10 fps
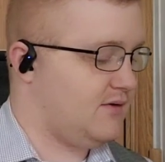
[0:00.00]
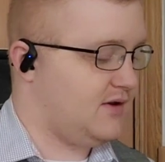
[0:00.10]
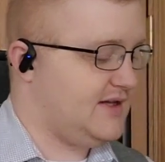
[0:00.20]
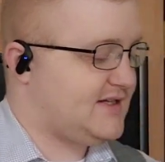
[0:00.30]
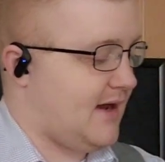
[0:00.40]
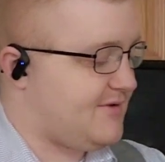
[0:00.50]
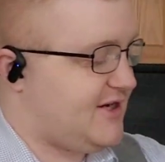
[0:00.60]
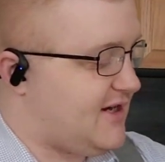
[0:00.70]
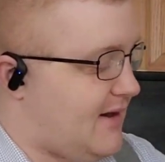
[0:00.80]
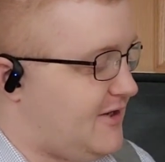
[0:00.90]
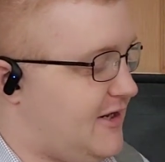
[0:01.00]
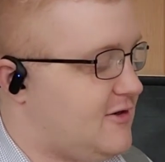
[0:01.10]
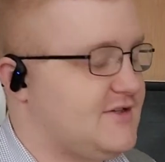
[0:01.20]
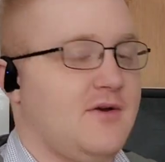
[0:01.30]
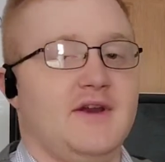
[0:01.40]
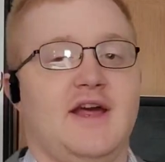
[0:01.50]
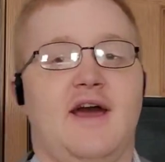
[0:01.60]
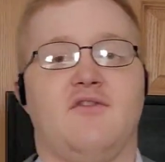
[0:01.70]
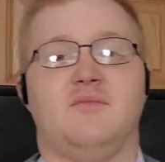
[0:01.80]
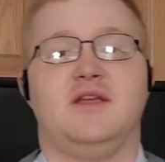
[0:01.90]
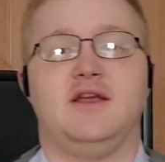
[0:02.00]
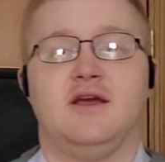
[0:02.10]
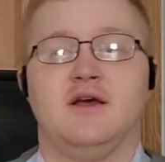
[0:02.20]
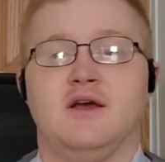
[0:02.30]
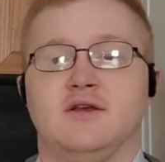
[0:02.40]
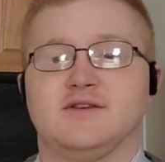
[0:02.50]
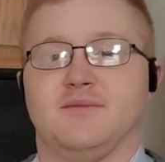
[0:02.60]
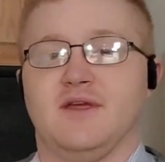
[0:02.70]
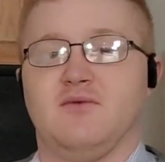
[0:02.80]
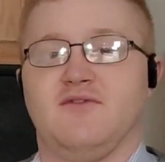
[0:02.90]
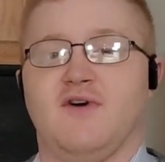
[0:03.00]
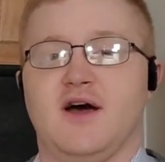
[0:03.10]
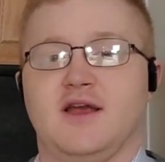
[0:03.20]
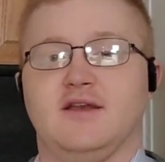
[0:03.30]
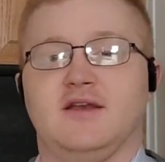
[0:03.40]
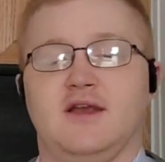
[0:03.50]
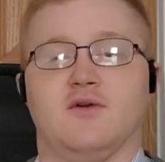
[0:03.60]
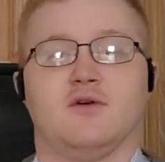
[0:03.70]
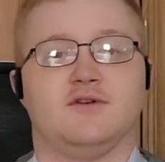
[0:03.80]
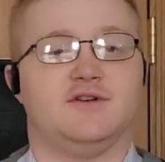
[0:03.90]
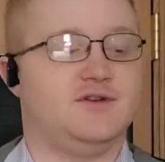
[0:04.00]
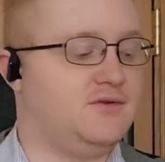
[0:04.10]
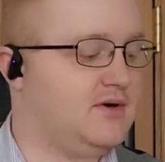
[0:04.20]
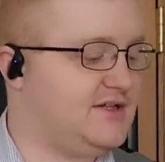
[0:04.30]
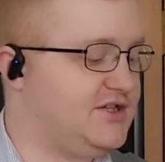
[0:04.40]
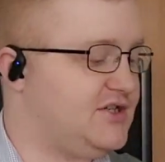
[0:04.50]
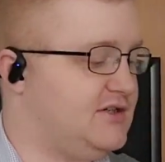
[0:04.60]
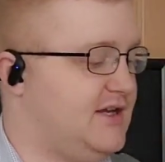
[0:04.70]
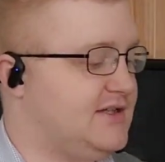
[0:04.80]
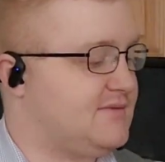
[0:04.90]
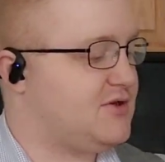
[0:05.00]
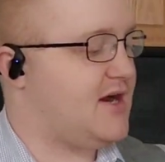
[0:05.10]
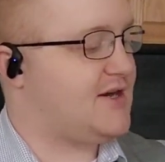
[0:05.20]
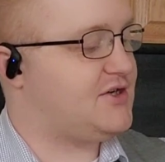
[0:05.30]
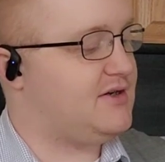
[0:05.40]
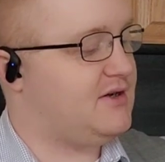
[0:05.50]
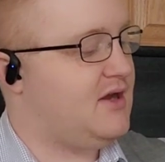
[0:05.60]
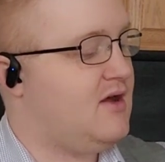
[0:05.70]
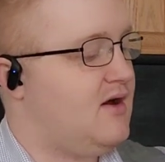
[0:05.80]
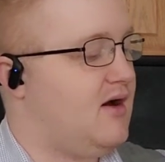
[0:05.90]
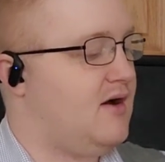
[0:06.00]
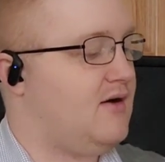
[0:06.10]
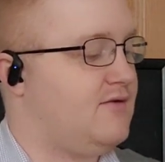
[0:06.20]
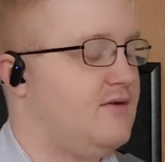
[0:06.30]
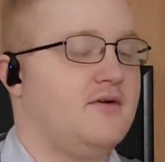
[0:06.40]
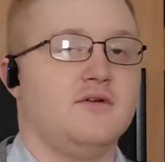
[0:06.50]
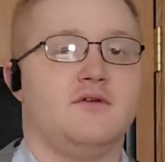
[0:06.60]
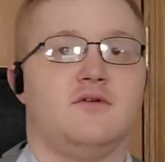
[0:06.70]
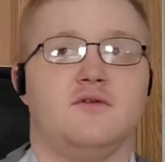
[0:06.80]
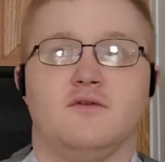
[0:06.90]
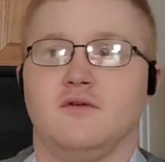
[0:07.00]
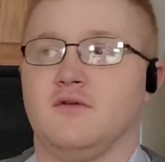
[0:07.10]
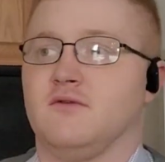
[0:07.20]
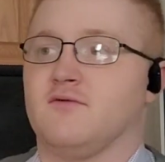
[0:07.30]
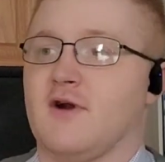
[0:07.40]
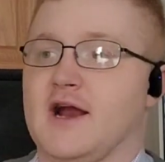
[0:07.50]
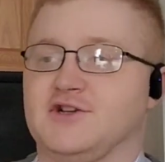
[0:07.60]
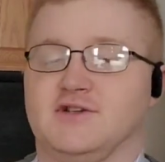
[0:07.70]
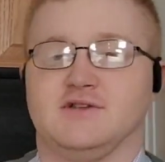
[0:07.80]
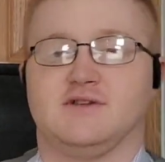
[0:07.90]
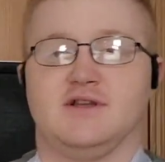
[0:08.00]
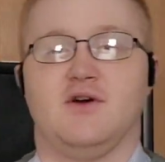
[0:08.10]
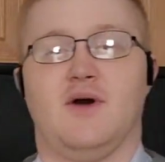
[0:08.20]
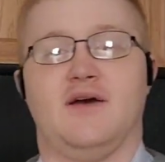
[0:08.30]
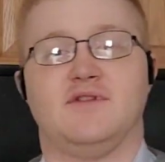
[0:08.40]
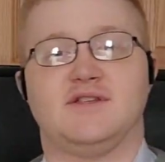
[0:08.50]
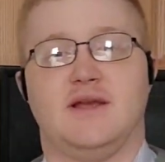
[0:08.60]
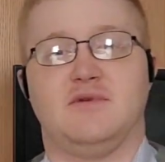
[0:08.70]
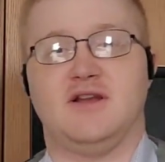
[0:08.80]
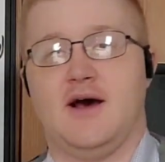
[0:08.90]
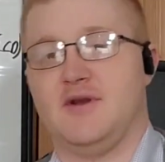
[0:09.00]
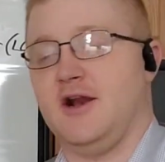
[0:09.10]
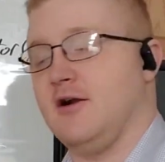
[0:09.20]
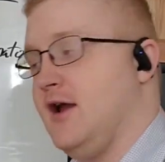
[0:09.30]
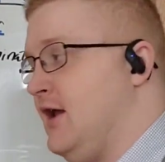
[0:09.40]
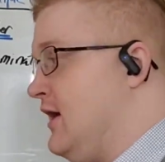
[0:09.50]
the least common denominator is going to have to be something we find in order to do addition and subtraction of fractions that don't have the same denominator.